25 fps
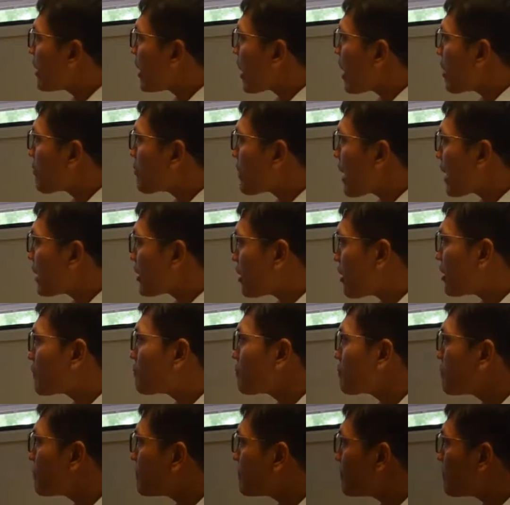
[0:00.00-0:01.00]

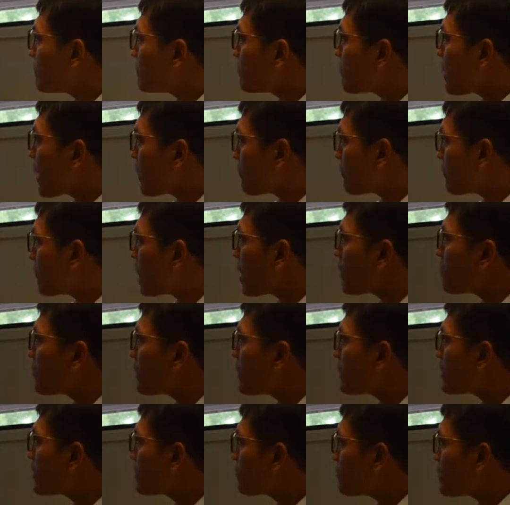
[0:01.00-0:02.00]
might
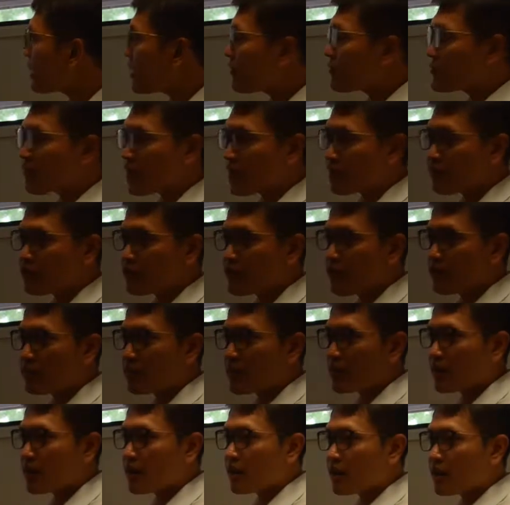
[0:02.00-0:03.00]
be different
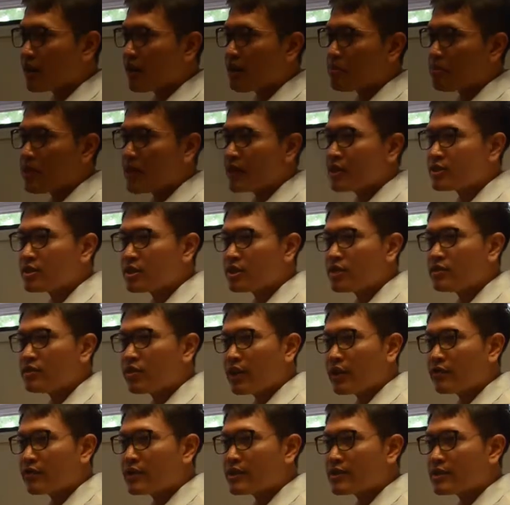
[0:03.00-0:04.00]
from the managing
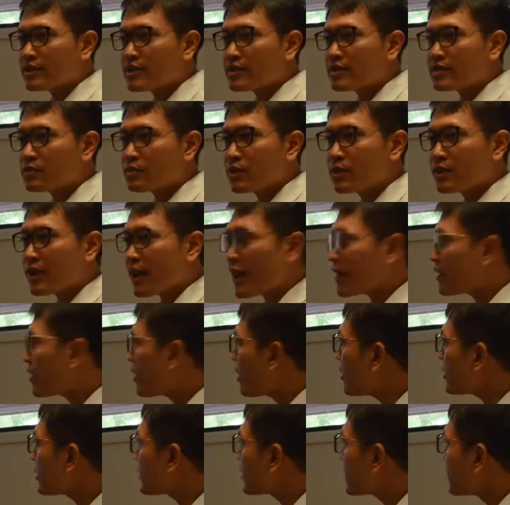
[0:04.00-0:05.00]
references with
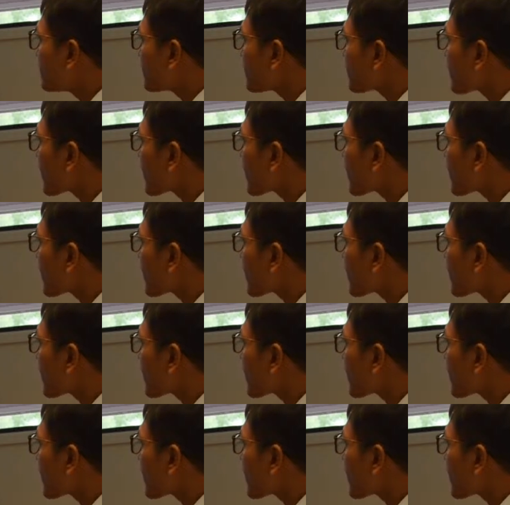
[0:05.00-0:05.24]
EndNote.